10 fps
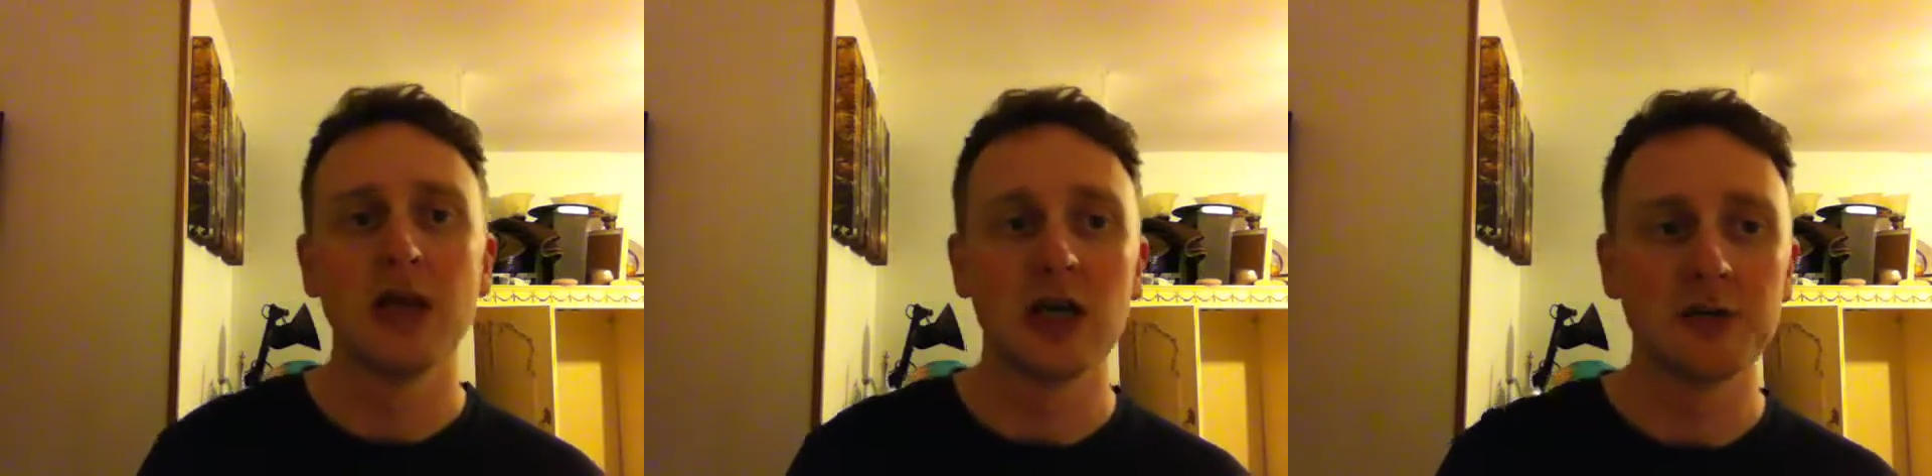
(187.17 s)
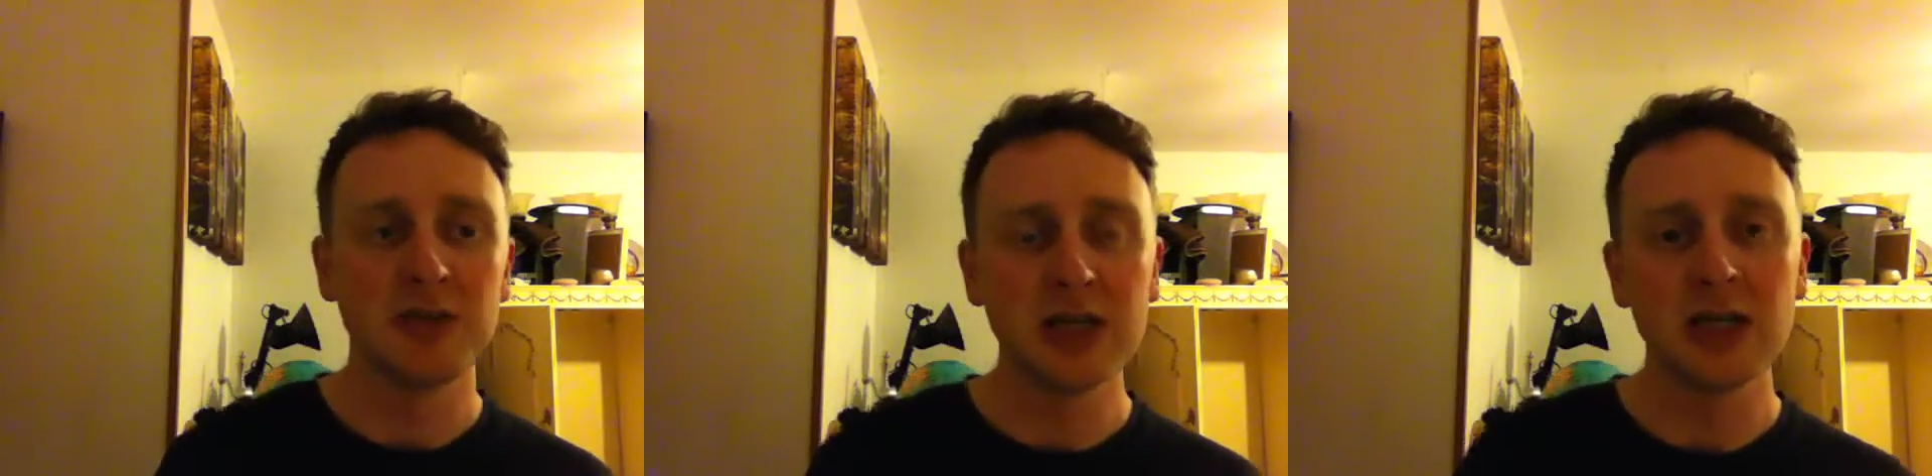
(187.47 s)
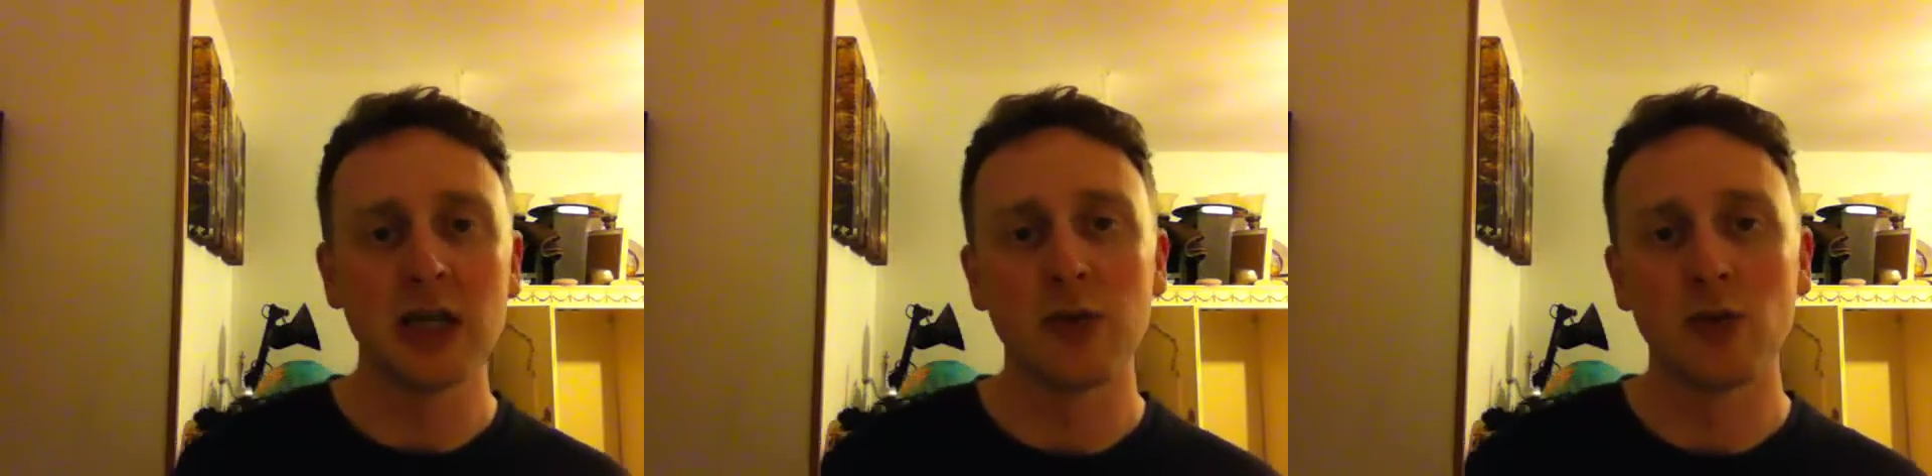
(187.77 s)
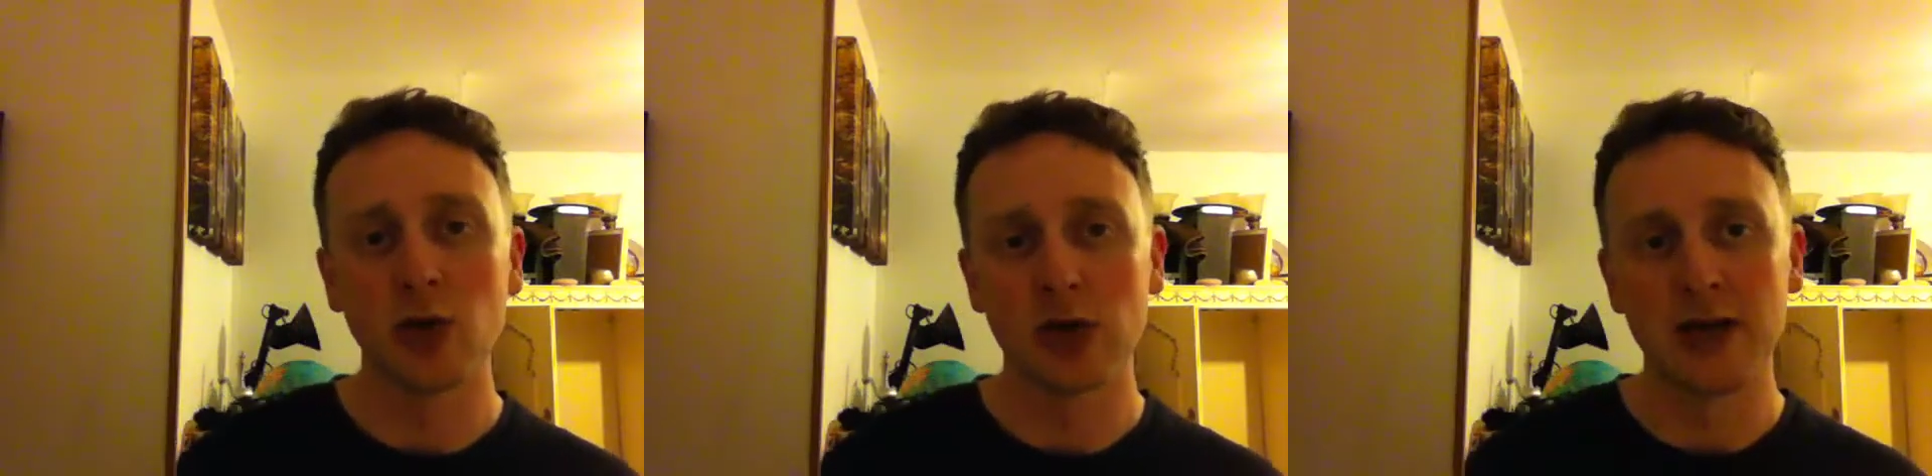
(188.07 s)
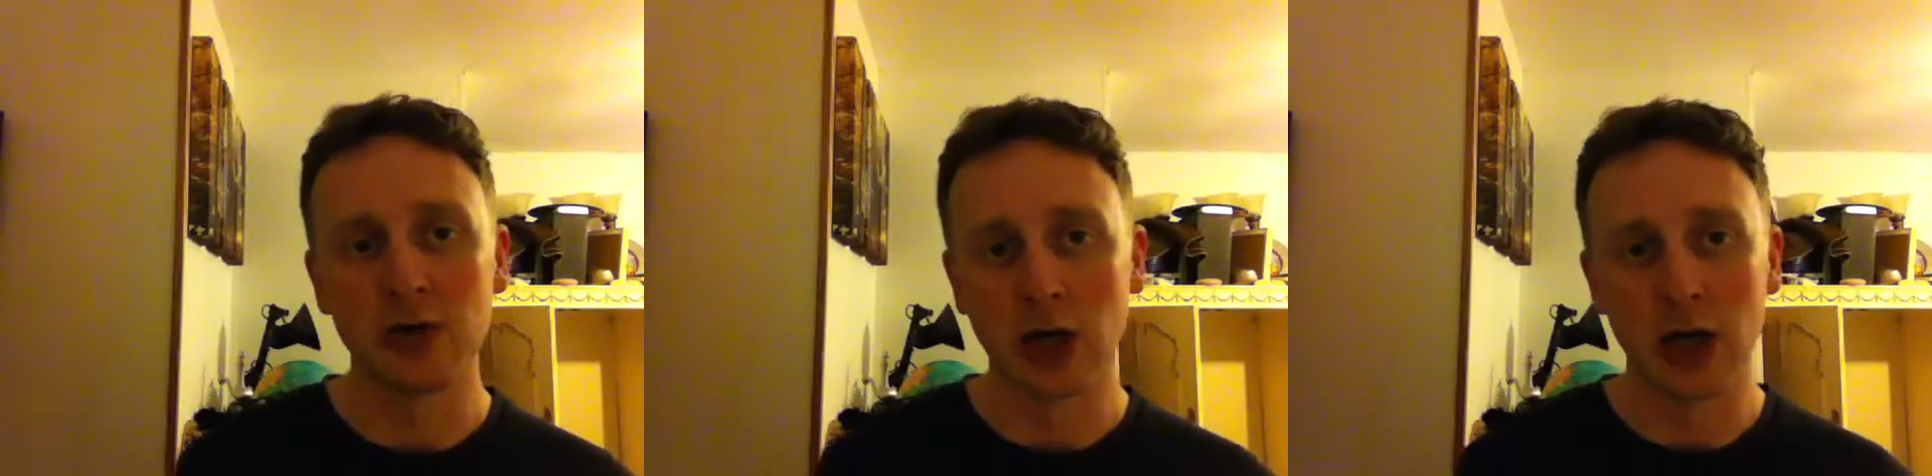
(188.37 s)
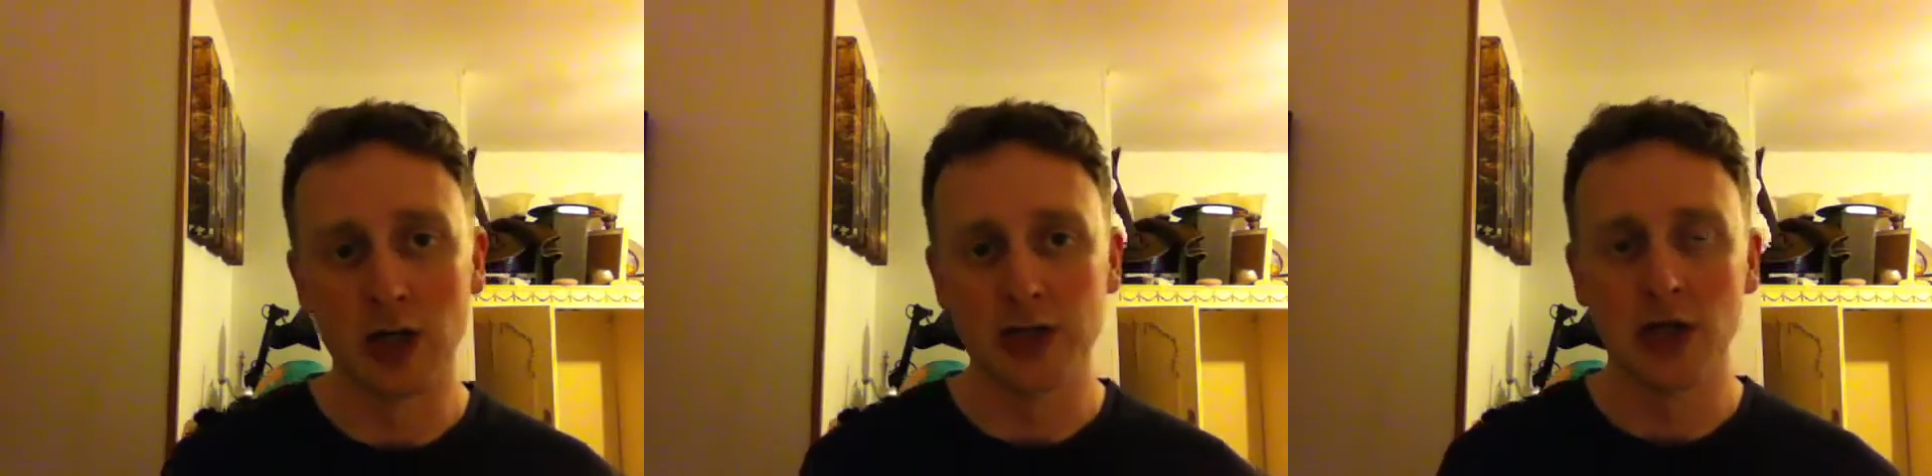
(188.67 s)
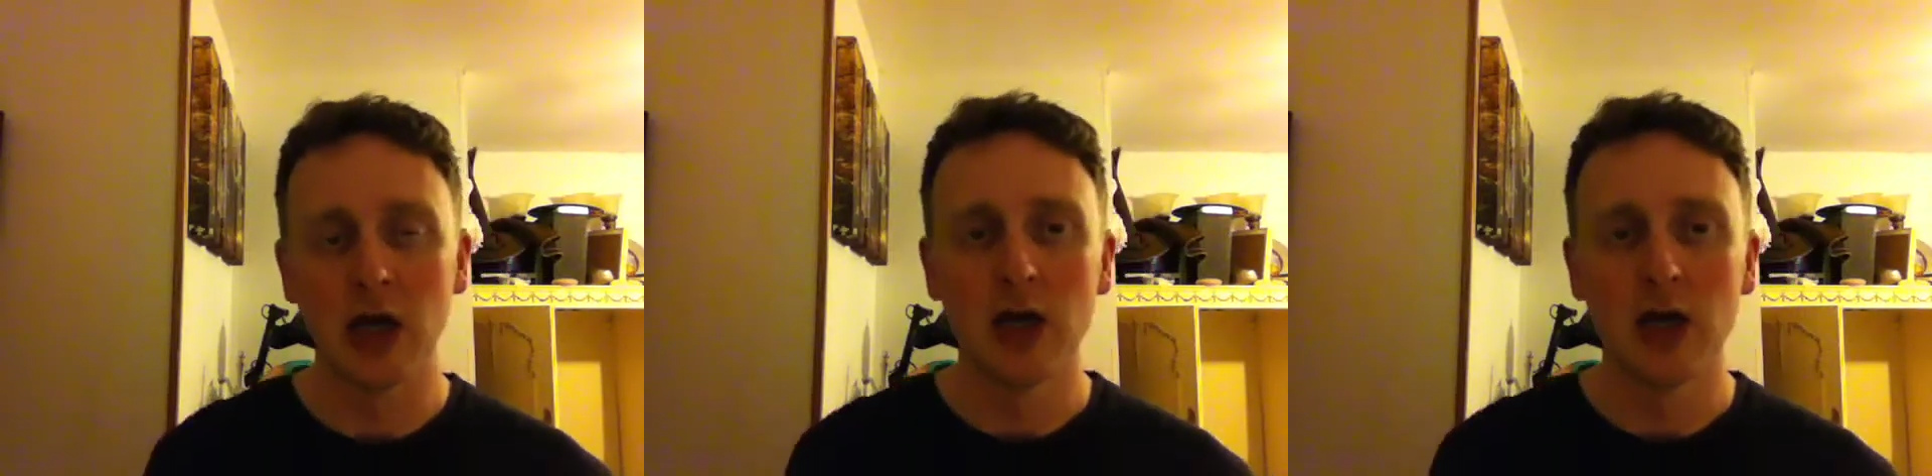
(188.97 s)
He's been in there with world-level guys.